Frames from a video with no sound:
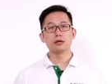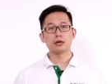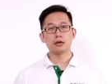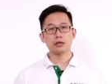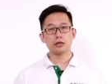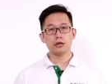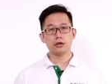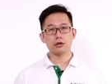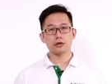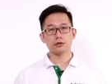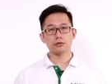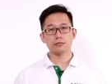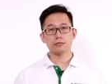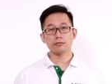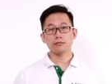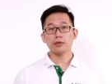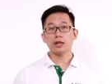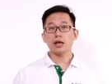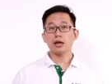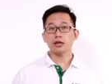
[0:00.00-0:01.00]
Hello.
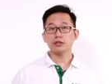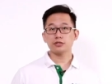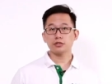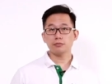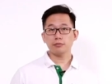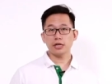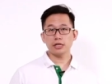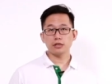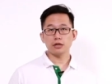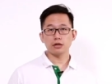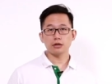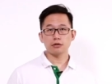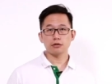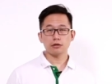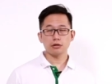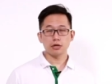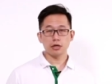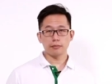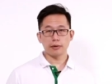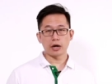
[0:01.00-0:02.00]
As you may know,
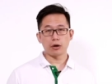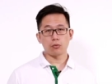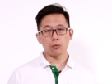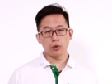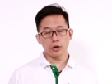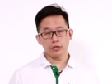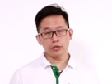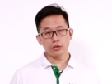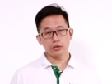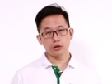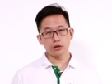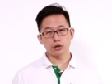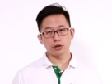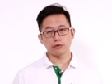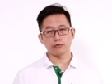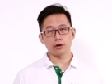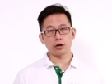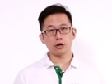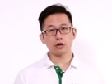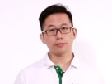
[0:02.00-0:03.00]
about one-third
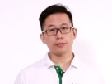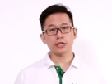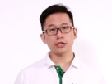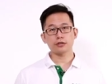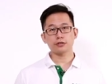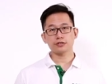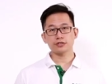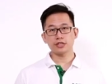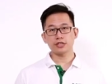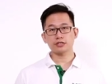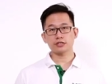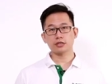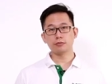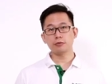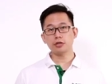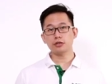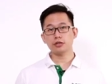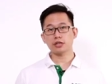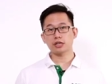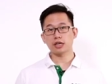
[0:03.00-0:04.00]
of all PLCs
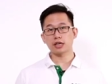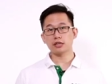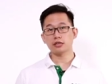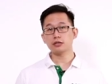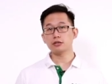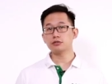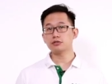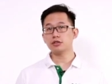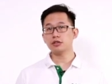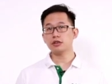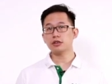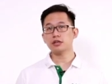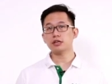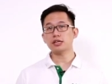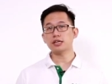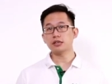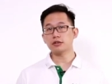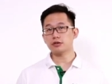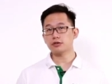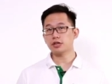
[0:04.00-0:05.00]
communicate using the
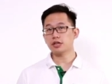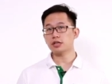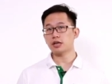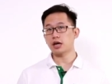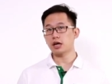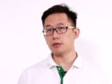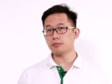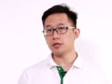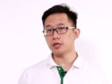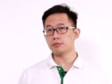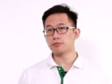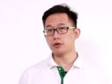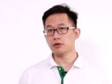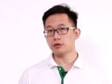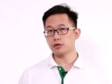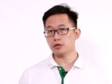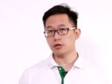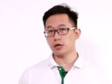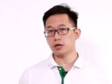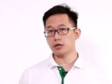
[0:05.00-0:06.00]
Ethernet IP
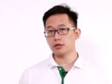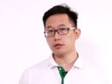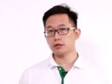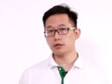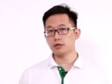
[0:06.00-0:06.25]
protocol,